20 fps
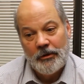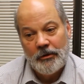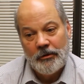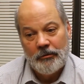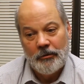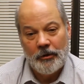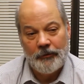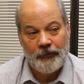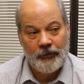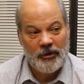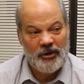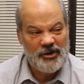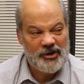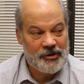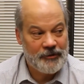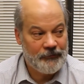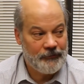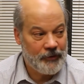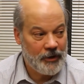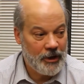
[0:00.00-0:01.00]
Well,
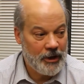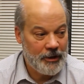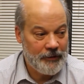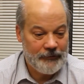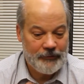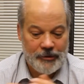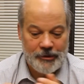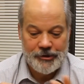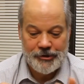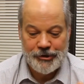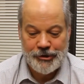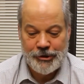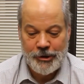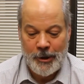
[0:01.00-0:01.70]
Ferguson 5 is